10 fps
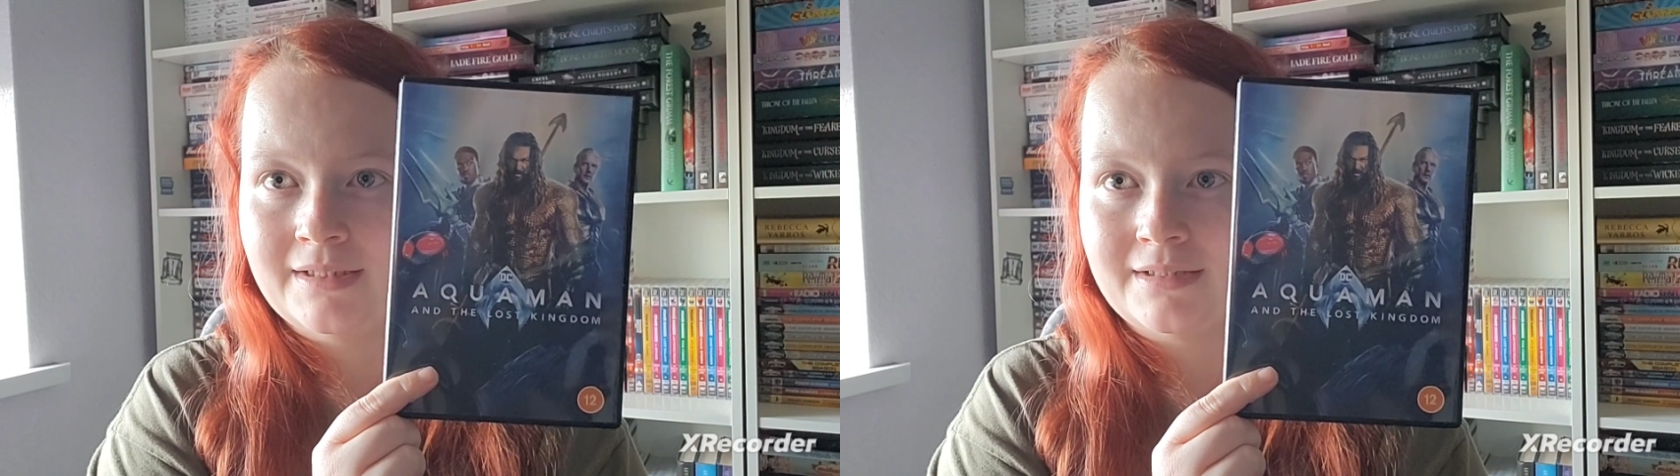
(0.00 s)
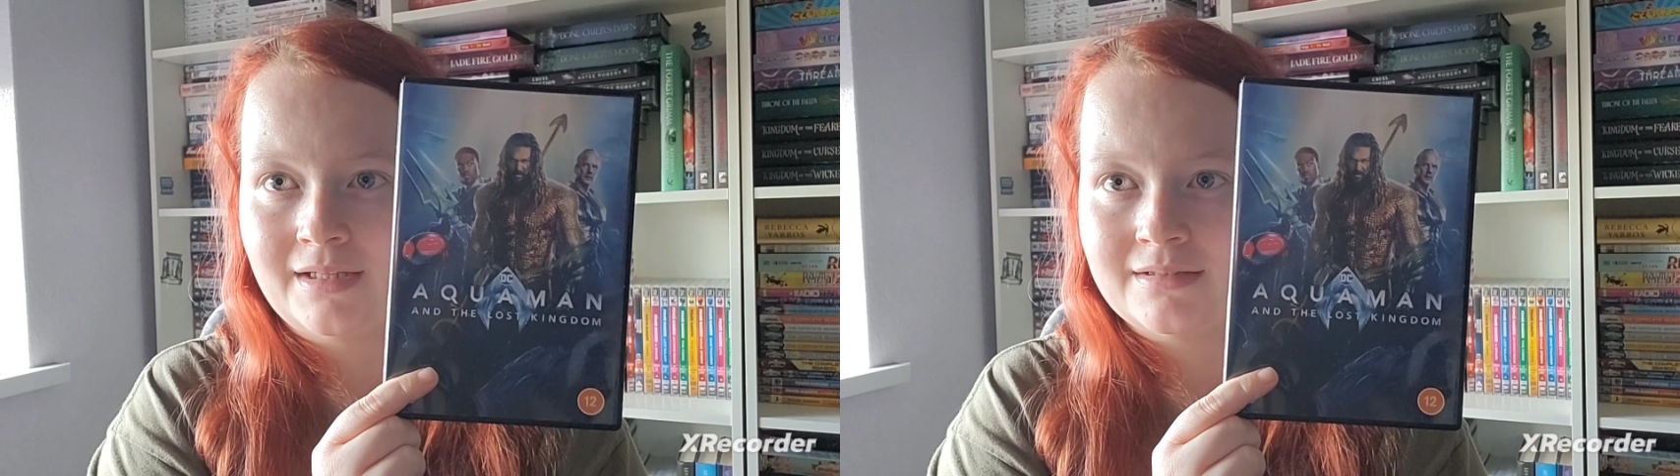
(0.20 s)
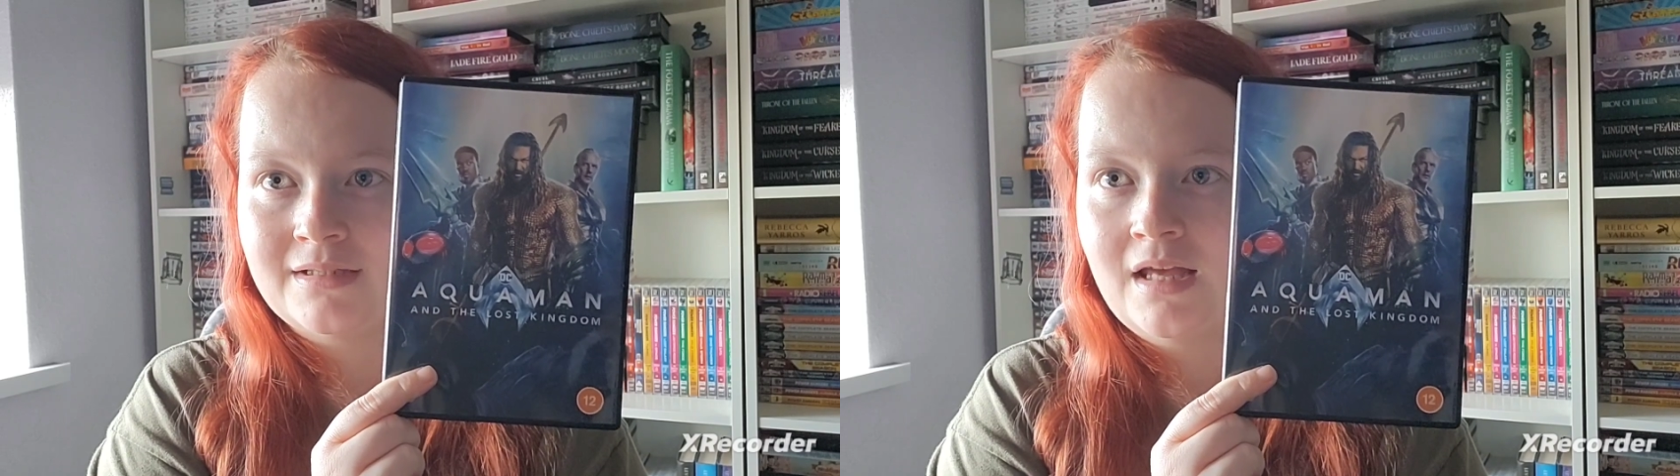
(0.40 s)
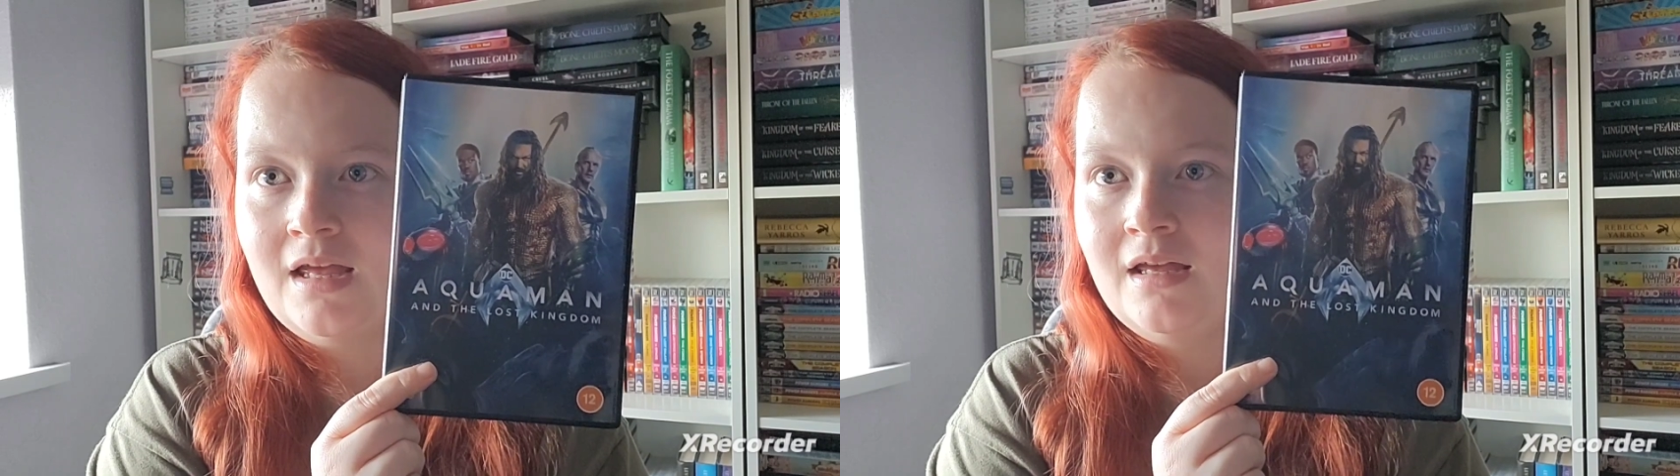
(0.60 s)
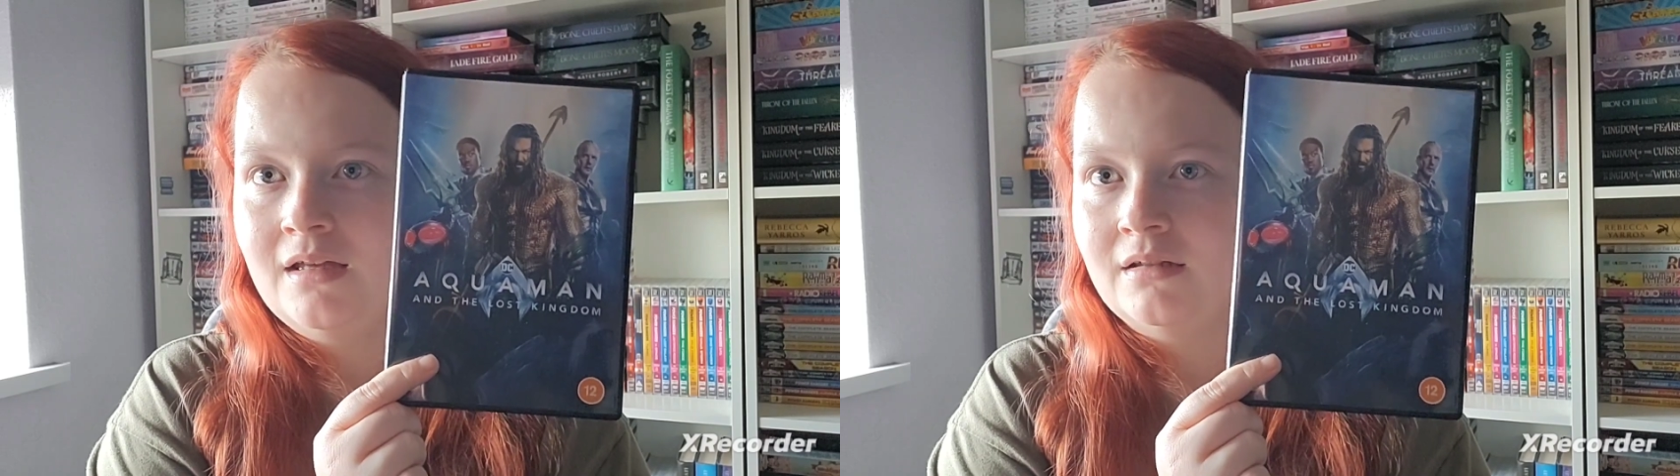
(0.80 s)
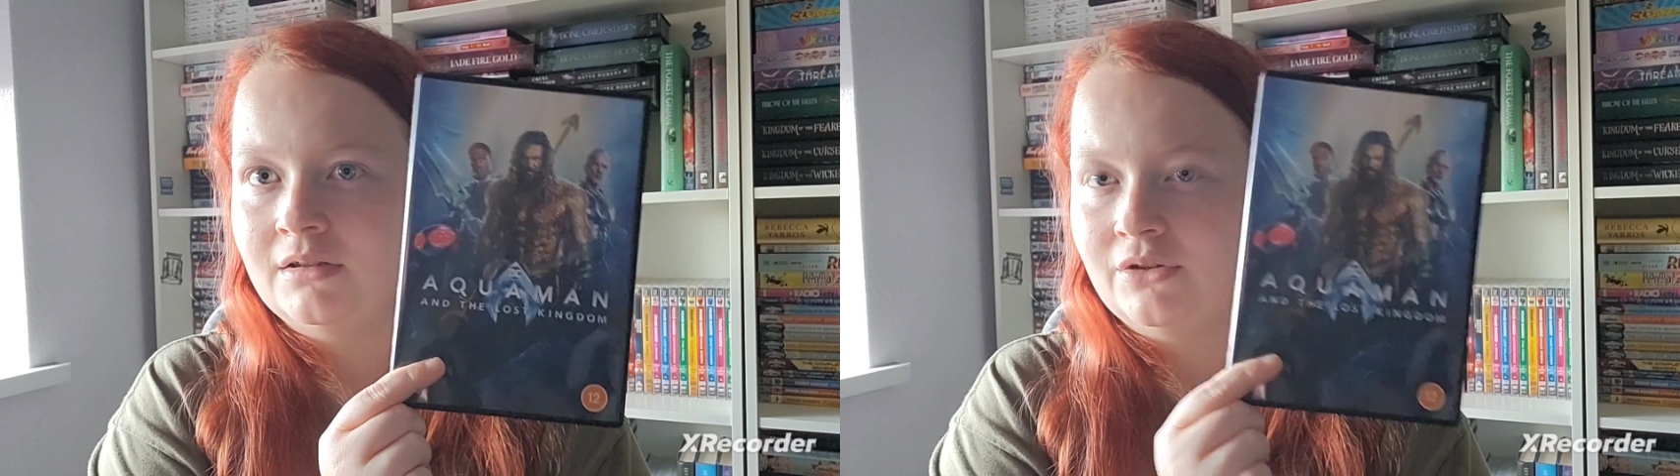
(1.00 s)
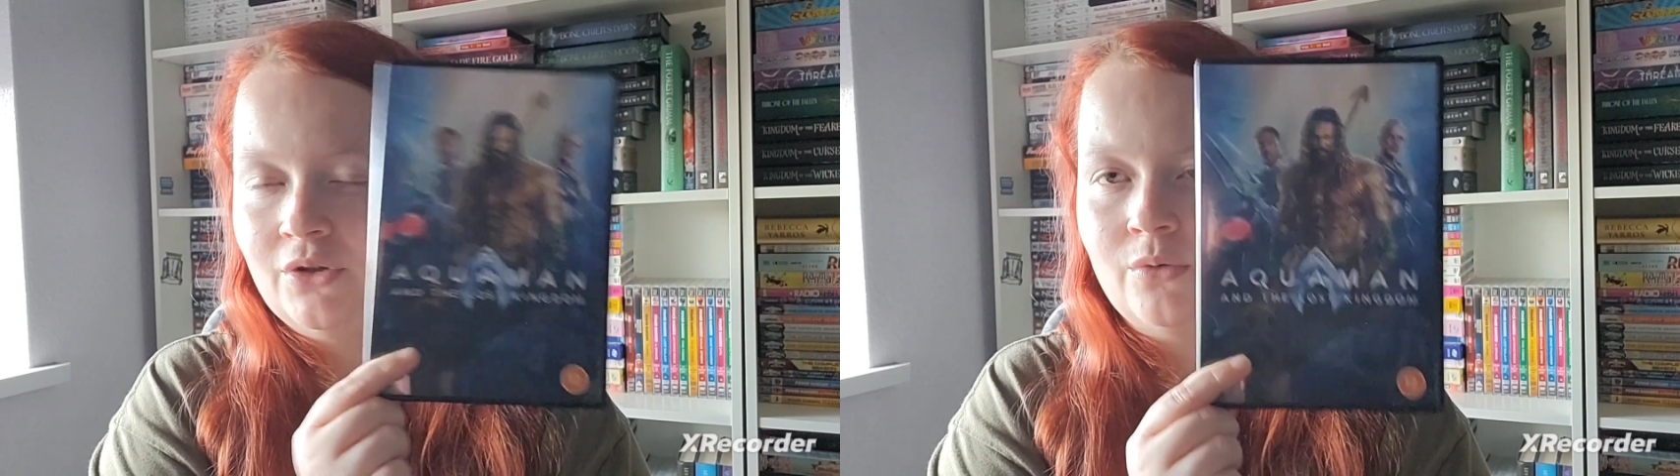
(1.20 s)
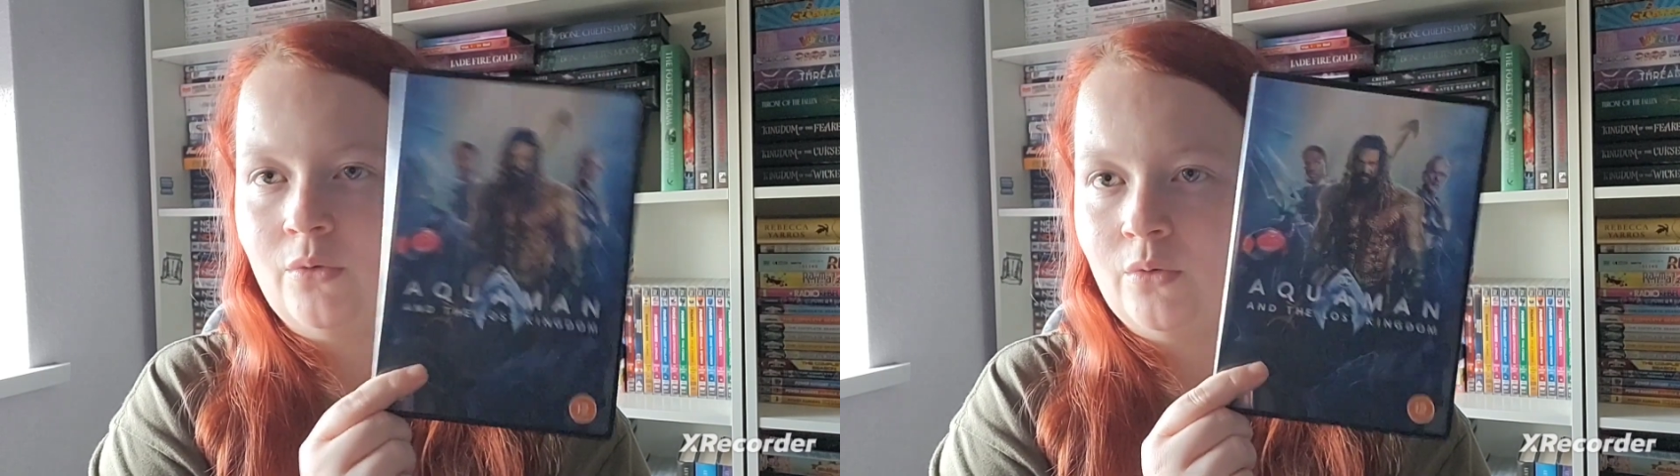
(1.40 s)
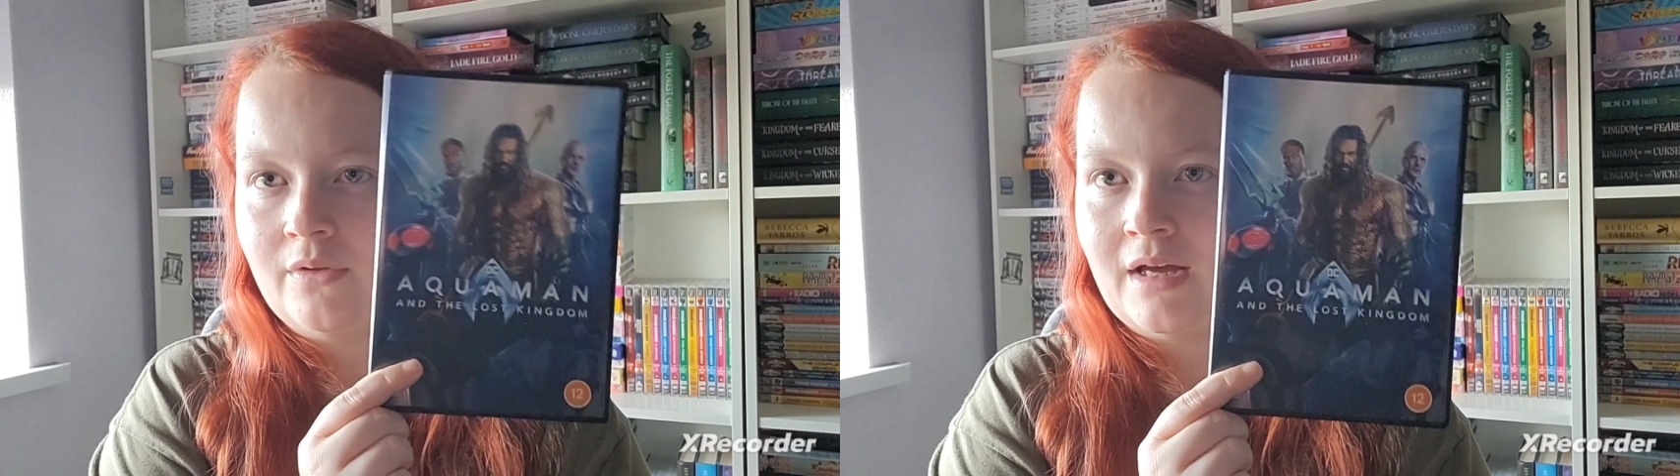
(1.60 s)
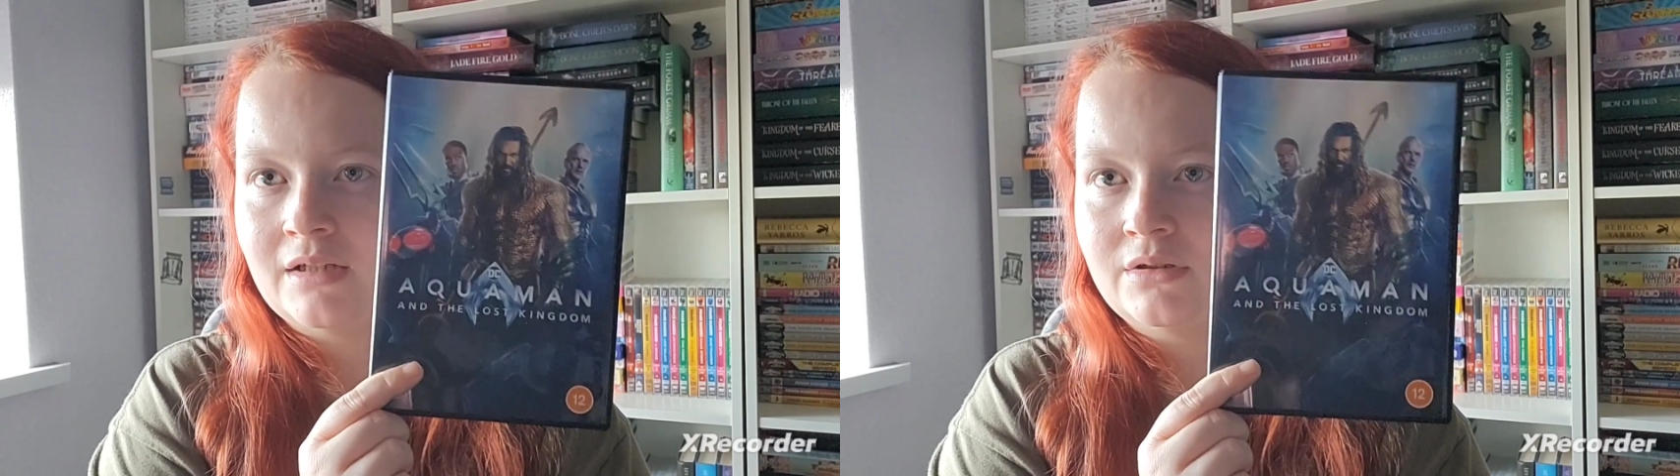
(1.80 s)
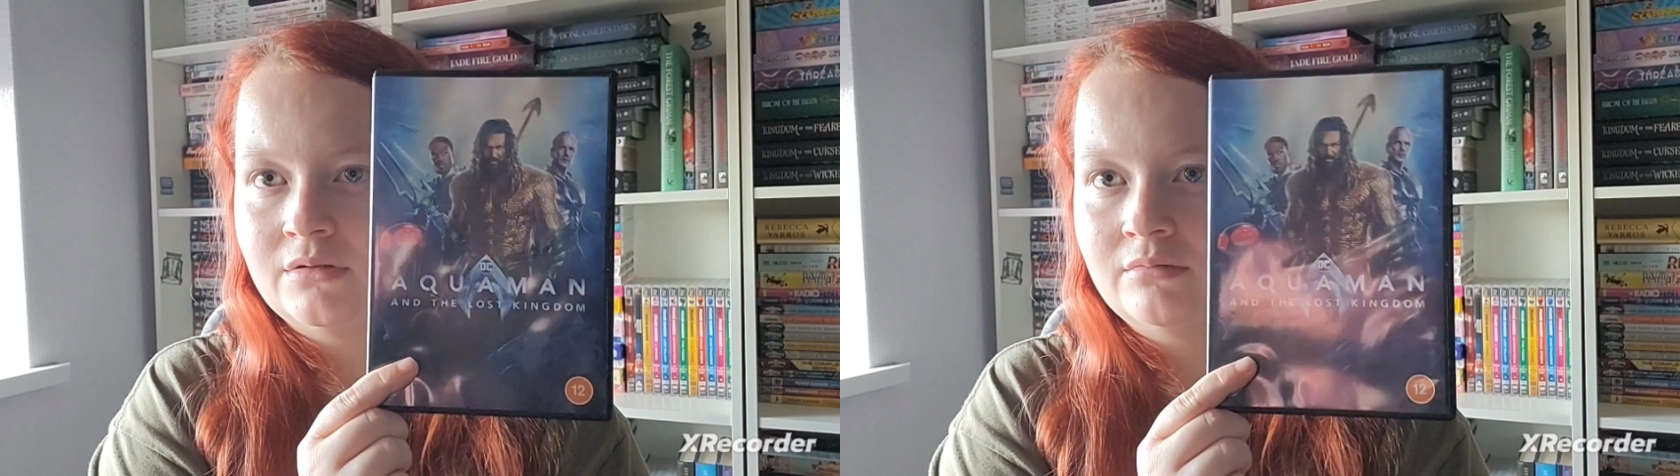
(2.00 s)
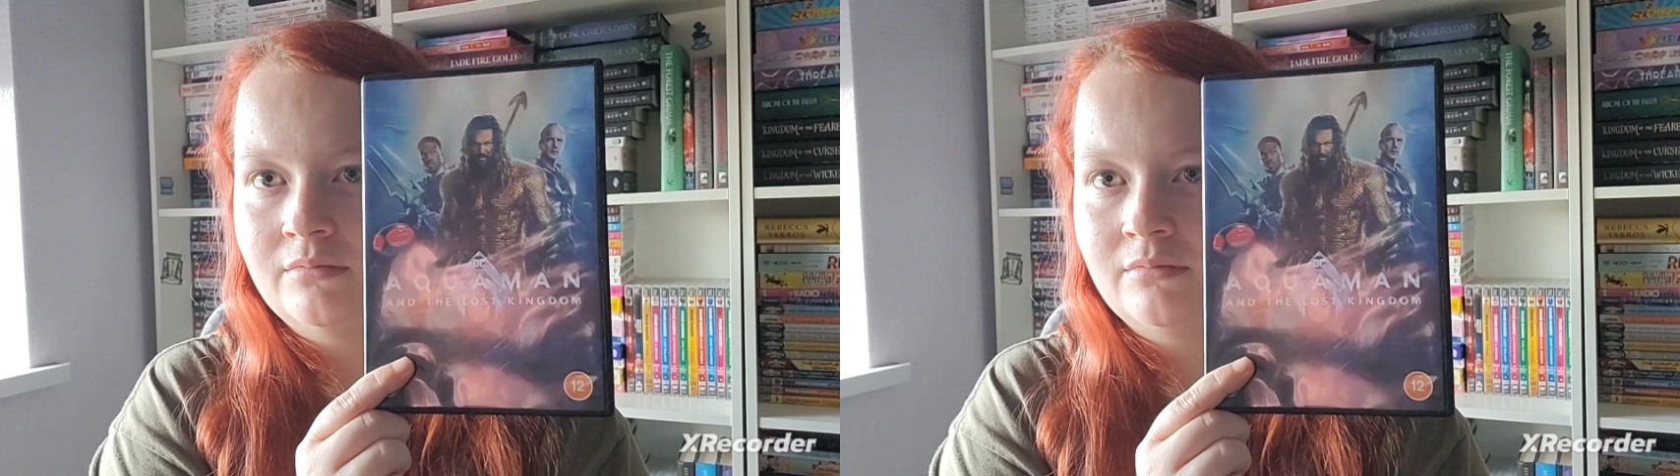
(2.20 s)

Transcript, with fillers: his kids, you know, all of that.